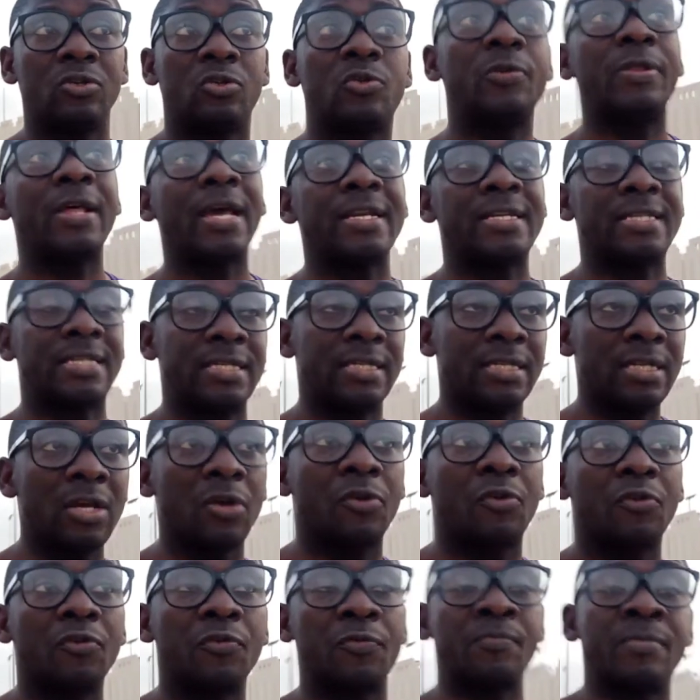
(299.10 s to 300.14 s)
to that
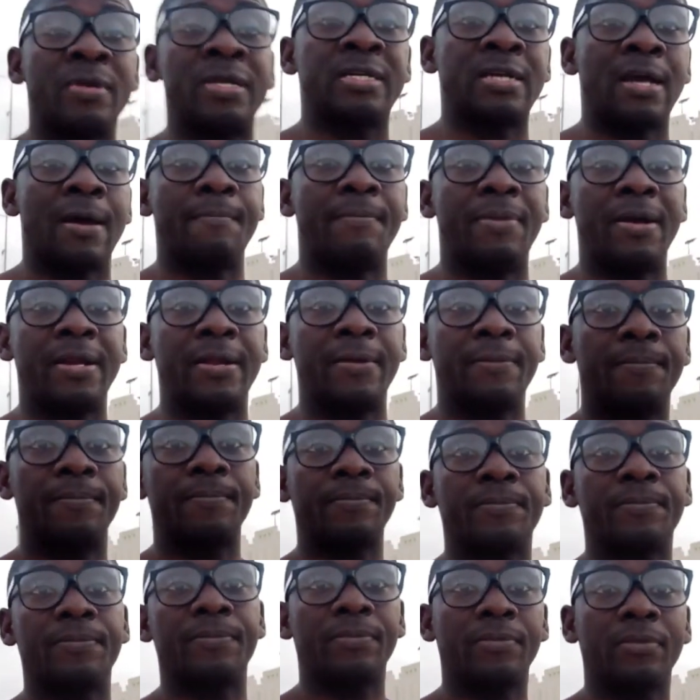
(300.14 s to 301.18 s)
recruitment company.
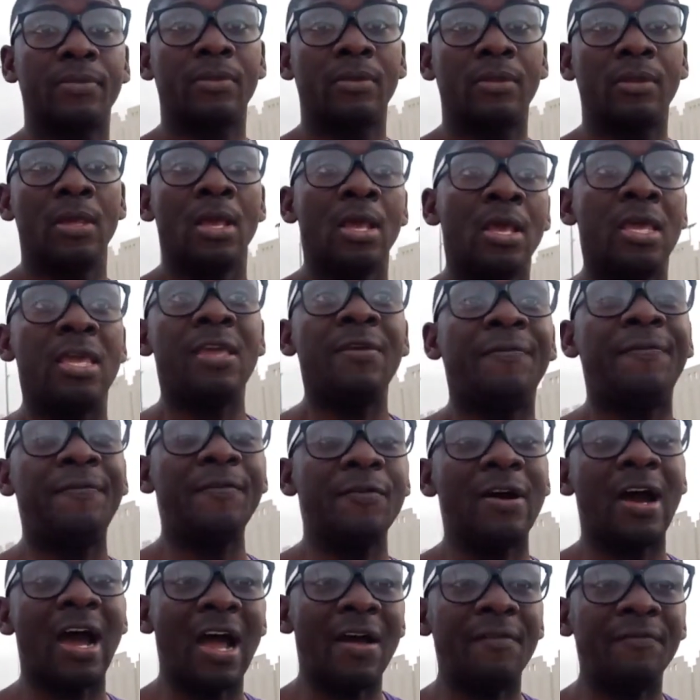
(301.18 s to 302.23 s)
If
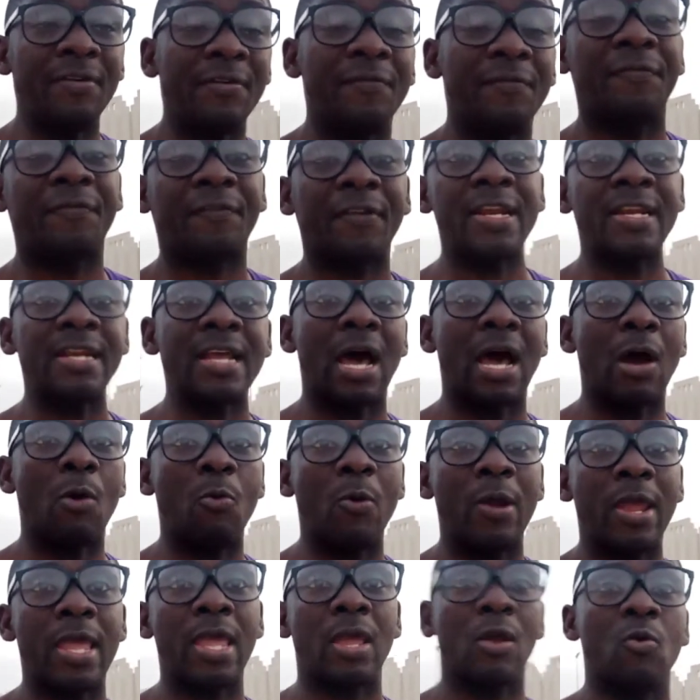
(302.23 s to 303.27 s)
you have a friend
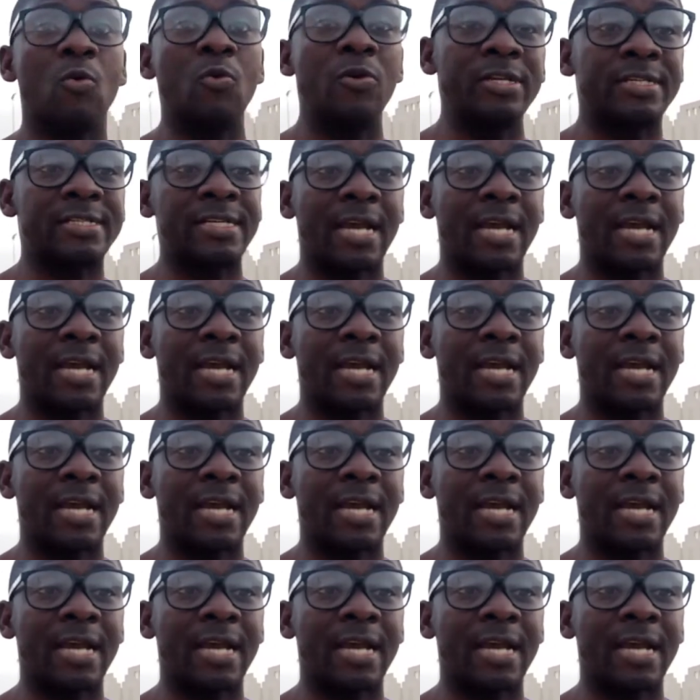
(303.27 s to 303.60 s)
away who is